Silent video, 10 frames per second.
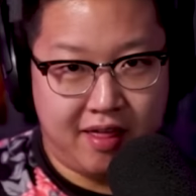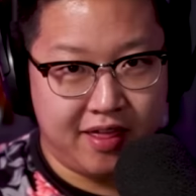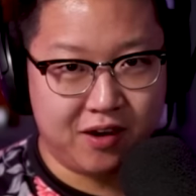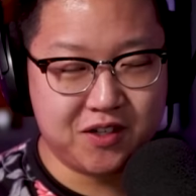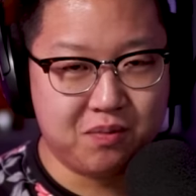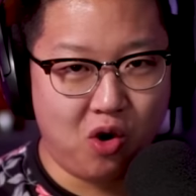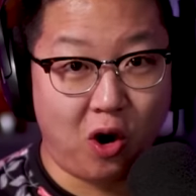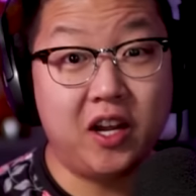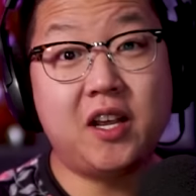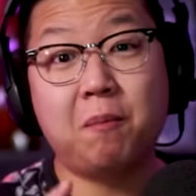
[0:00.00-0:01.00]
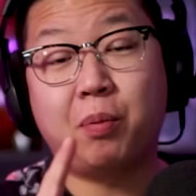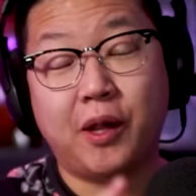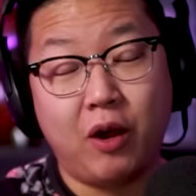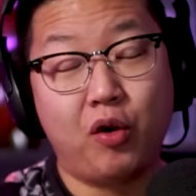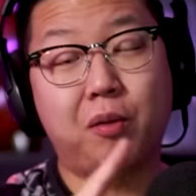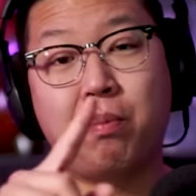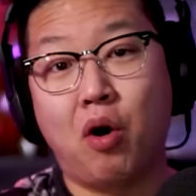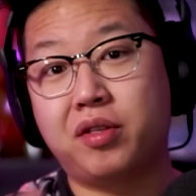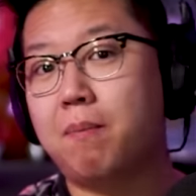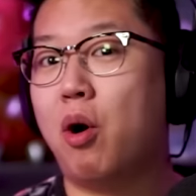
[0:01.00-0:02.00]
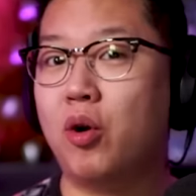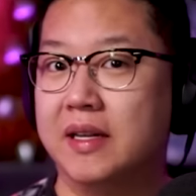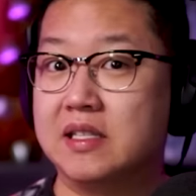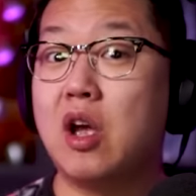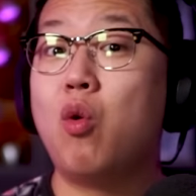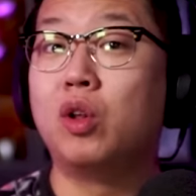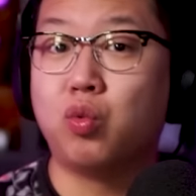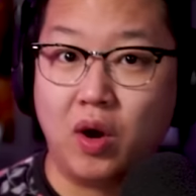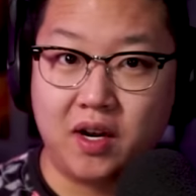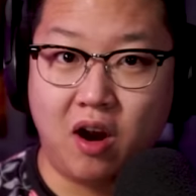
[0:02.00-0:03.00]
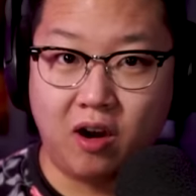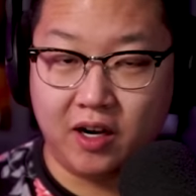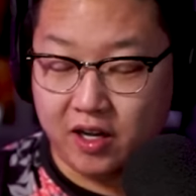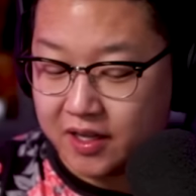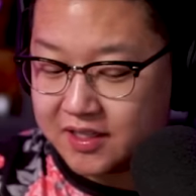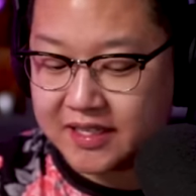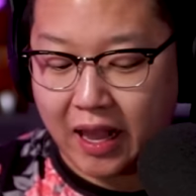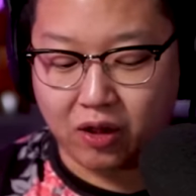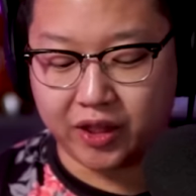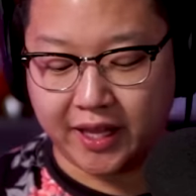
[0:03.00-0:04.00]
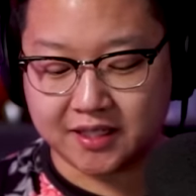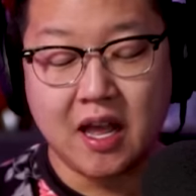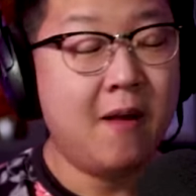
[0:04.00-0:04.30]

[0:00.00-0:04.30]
There's more. You can play with both opponents with one card, and you can cycle things.